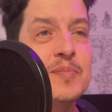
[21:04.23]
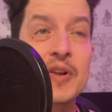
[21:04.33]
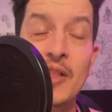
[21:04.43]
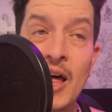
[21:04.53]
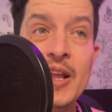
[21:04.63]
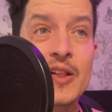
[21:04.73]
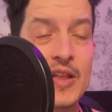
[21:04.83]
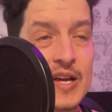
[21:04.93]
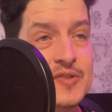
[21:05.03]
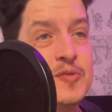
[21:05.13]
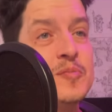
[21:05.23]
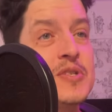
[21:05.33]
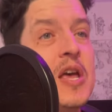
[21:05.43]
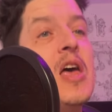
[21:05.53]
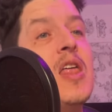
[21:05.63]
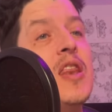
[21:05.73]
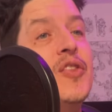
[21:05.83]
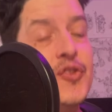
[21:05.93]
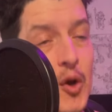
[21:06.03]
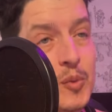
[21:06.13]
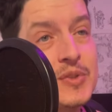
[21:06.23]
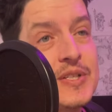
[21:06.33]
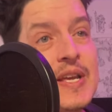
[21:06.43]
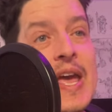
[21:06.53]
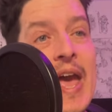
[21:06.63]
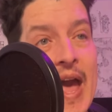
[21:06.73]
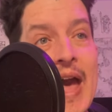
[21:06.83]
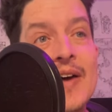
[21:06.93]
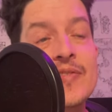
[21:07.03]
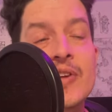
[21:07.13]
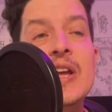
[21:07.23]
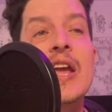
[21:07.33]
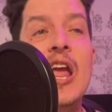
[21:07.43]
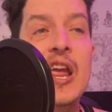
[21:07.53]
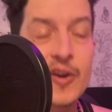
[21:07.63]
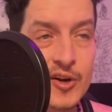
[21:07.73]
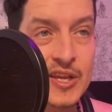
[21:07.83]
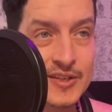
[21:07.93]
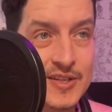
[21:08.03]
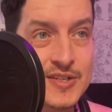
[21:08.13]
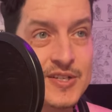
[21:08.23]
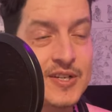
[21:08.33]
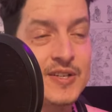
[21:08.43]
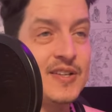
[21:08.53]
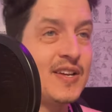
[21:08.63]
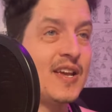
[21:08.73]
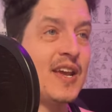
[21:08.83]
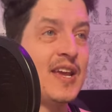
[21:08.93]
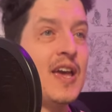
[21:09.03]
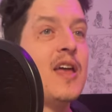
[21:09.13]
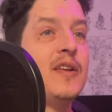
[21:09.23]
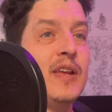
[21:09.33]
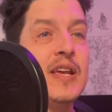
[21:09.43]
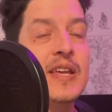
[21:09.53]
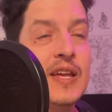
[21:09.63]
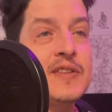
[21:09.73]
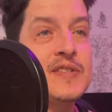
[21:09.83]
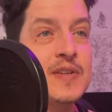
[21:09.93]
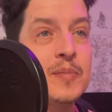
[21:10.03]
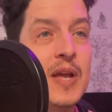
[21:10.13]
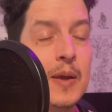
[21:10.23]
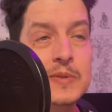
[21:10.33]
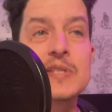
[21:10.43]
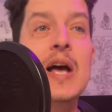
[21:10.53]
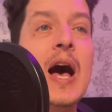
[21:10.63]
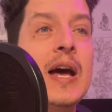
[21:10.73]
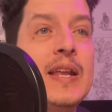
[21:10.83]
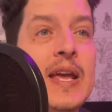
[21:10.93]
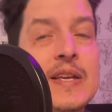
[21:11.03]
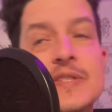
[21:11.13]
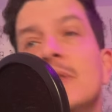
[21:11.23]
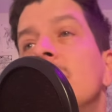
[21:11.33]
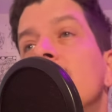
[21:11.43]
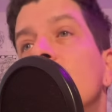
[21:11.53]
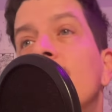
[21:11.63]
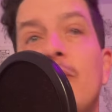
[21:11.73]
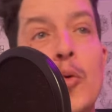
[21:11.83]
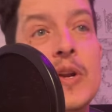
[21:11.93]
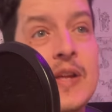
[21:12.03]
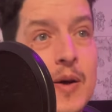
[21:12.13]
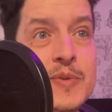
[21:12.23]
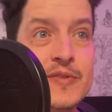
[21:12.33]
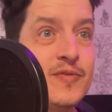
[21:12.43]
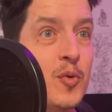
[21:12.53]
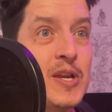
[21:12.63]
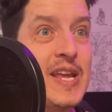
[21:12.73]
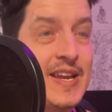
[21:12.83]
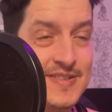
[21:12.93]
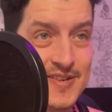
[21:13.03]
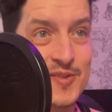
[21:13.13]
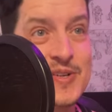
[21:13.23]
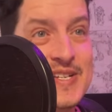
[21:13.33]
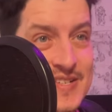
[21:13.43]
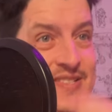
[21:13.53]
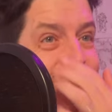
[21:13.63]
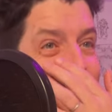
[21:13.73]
but a lot of classrooms don't have air condition. And it gets sometimes as hot as 40 up to 48 degrees